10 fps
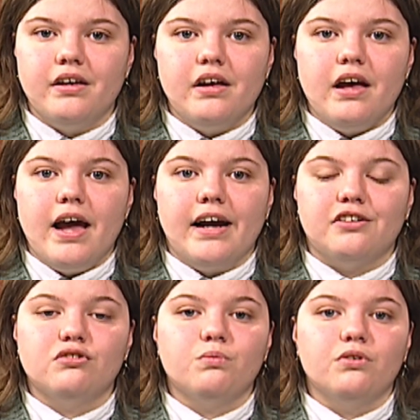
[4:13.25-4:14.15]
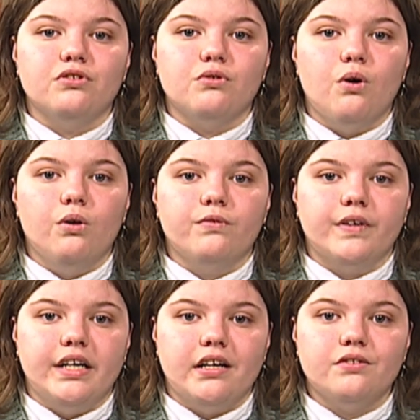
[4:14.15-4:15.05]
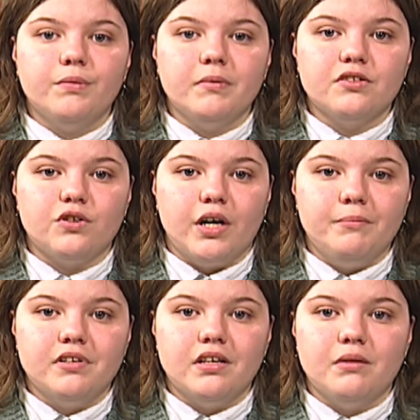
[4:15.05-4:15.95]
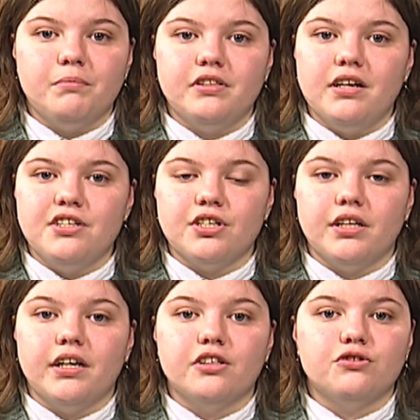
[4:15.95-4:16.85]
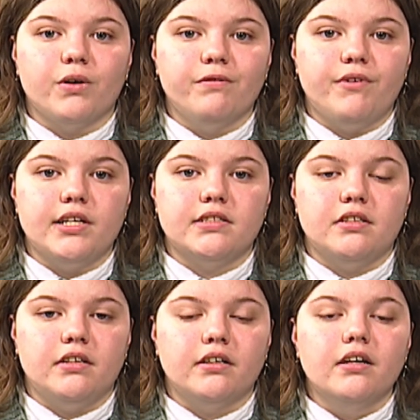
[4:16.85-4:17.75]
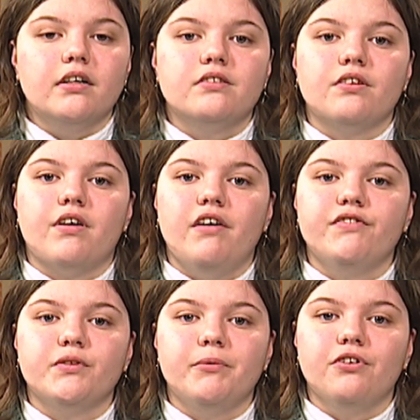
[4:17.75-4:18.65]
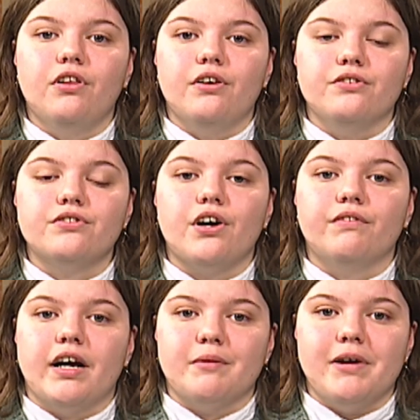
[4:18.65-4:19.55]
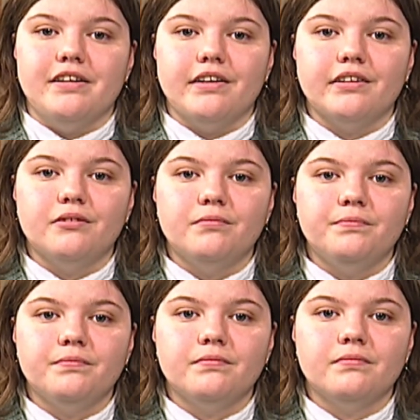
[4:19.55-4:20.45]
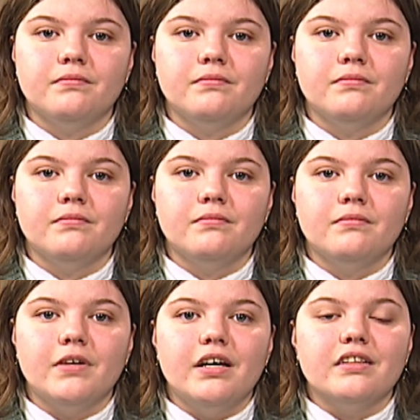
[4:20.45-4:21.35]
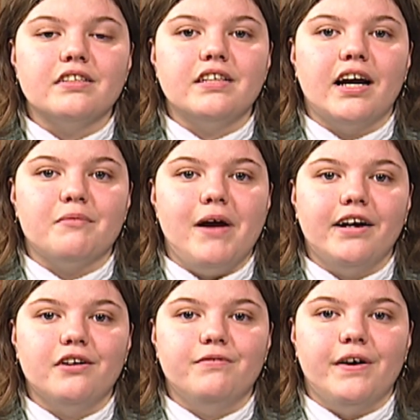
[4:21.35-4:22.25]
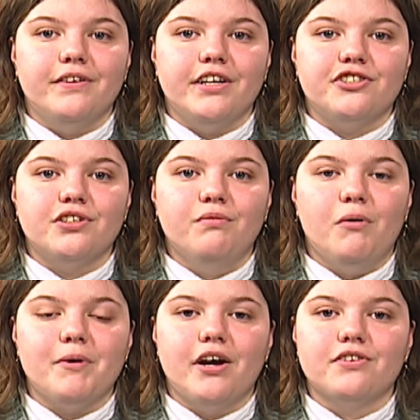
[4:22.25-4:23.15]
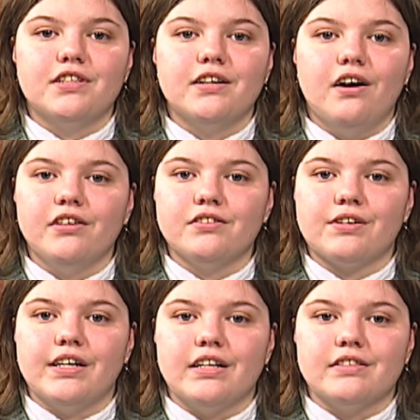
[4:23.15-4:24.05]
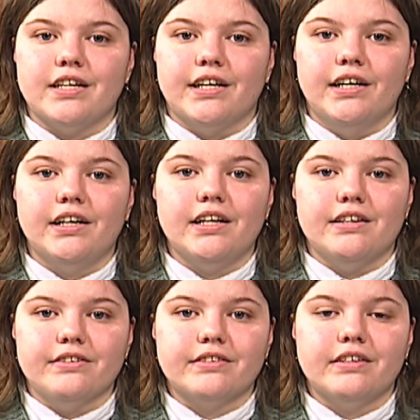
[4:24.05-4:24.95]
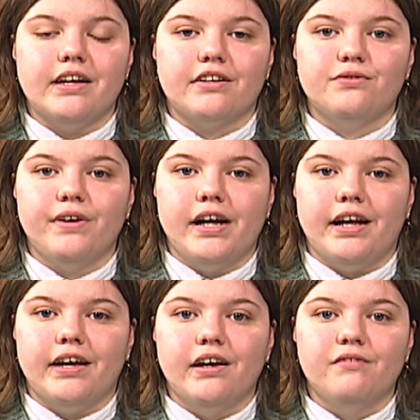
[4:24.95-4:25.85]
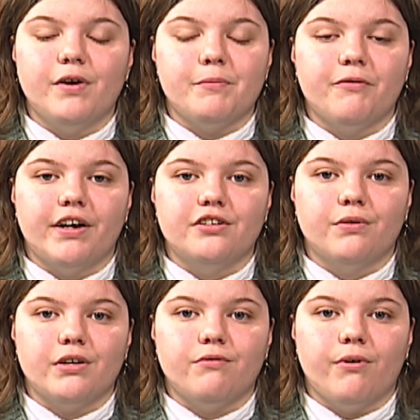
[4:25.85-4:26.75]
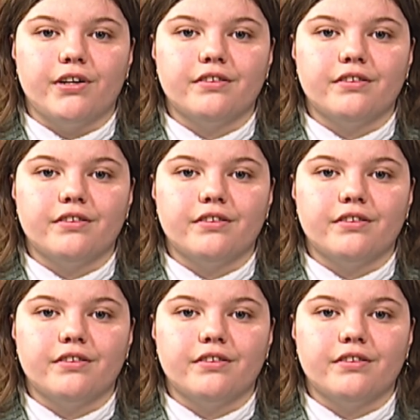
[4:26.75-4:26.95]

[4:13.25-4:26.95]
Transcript: Actors will do cold readings from the script and potentially a short fight scene, so comfortable clothes are recommended. The Zach Mago Foundation will be hosting heart screenings here at East next Friday, February 24th.